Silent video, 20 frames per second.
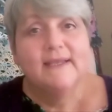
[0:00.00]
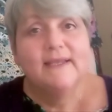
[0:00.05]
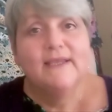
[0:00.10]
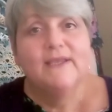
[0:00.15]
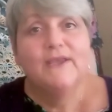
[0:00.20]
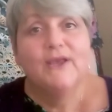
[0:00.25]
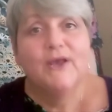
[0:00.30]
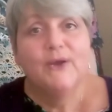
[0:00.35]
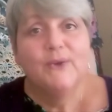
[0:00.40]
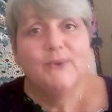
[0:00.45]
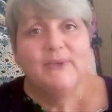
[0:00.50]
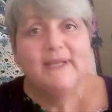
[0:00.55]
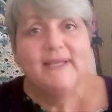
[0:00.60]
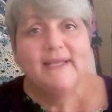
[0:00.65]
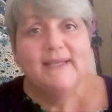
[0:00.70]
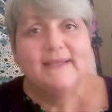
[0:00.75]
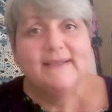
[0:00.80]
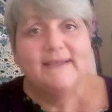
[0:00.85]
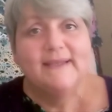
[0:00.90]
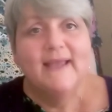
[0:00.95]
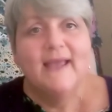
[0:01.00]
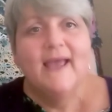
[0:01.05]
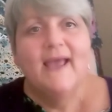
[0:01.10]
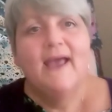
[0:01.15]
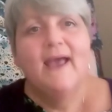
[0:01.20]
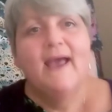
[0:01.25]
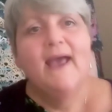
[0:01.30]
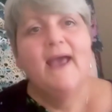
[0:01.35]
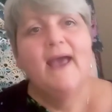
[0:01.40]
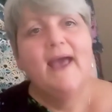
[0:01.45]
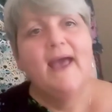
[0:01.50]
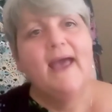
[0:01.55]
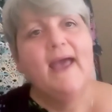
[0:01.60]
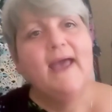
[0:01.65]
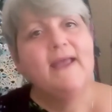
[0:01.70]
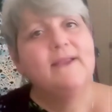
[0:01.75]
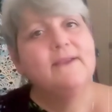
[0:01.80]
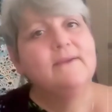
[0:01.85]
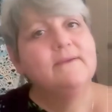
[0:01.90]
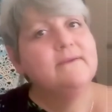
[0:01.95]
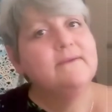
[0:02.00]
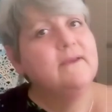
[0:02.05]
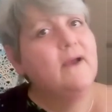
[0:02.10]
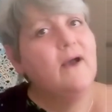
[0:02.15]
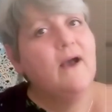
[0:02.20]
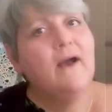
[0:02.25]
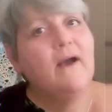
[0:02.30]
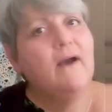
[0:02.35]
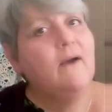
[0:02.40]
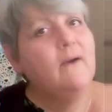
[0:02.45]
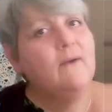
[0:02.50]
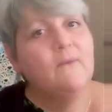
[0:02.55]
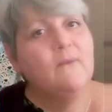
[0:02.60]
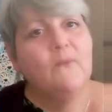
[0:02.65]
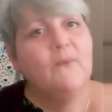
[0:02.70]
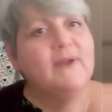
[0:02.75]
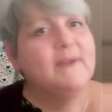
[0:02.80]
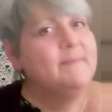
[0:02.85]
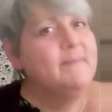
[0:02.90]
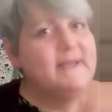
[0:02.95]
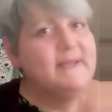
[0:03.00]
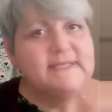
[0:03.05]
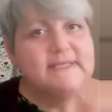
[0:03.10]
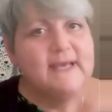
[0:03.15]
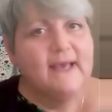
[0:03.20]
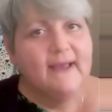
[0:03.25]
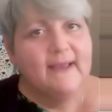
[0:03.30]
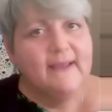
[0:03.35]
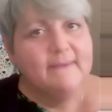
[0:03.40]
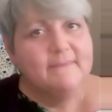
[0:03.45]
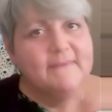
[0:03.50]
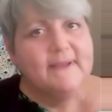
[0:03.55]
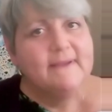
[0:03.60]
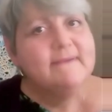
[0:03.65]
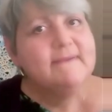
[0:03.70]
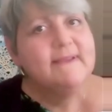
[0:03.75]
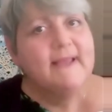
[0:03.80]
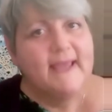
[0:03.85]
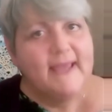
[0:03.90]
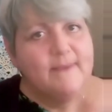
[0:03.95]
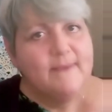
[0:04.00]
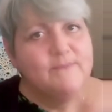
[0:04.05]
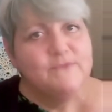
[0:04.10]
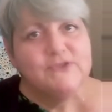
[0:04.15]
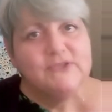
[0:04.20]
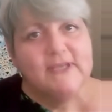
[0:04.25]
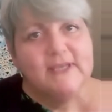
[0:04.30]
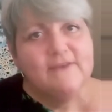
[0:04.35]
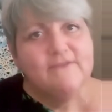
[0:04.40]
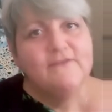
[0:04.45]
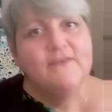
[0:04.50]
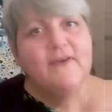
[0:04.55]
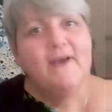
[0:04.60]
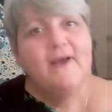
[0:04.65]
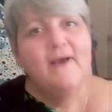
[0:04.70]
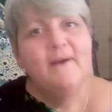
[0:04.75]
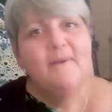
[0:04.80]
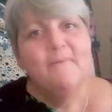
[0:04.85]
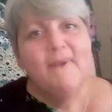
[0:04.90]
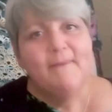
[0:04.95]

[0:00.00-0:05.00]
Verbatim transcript: Yolene. And what better name to give my